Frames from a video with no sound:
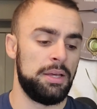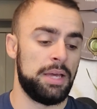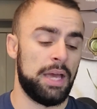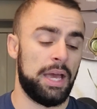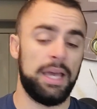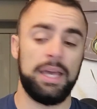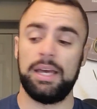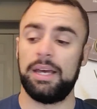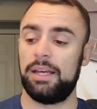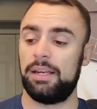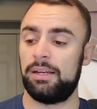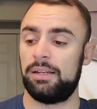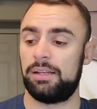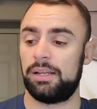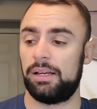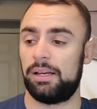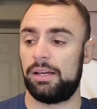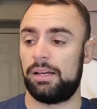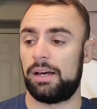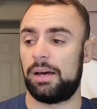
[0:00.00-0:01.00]
and
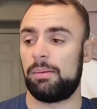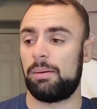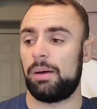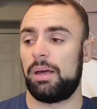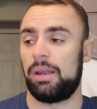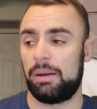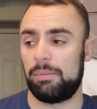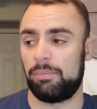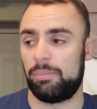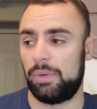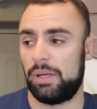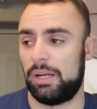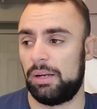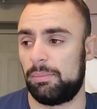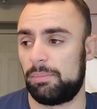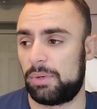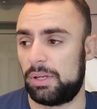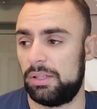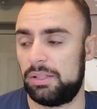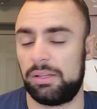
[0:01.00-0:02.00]

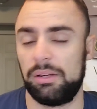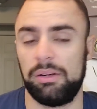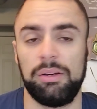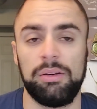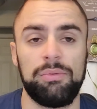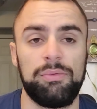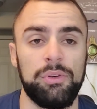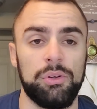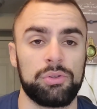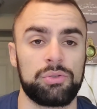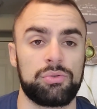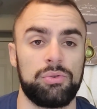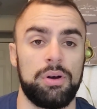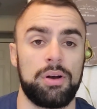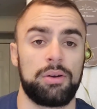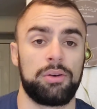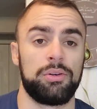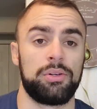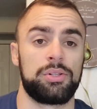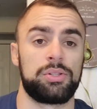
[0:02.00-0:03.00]
I'm continuing to feel
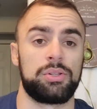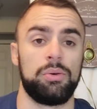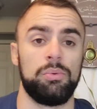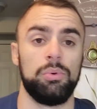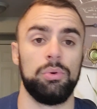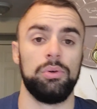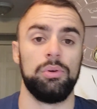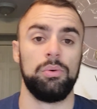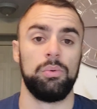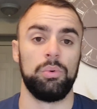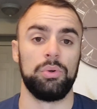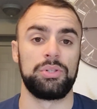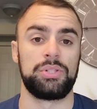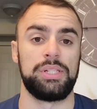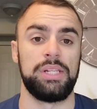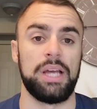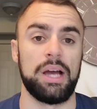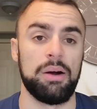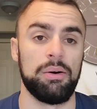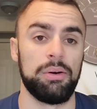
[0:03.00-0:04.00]
stronger, and so we'll
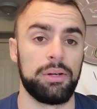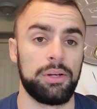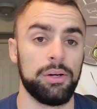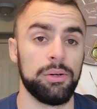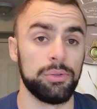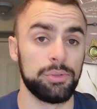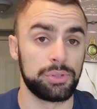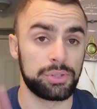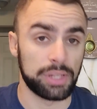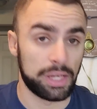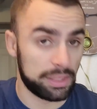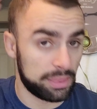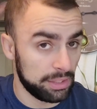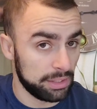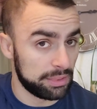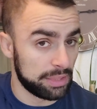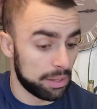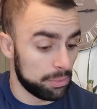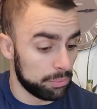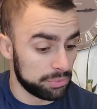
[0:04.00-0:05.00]
see how it goes. I
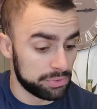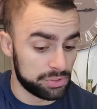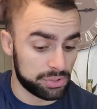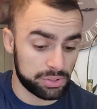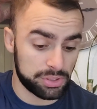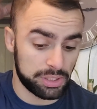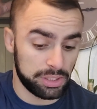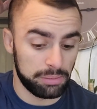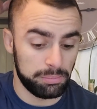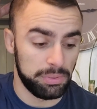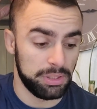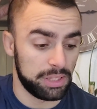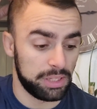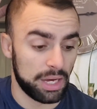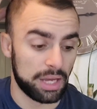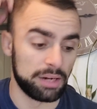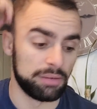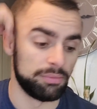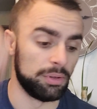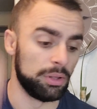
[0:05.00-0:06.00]
think that one's just going to be
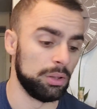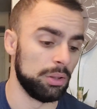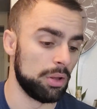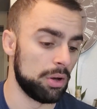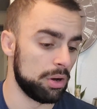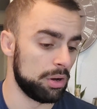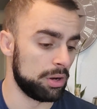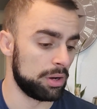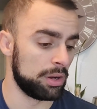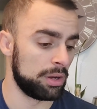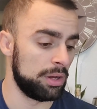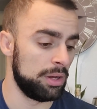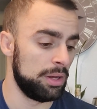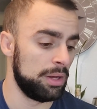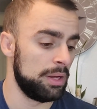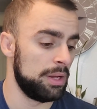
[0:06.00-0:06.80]
kind of a long,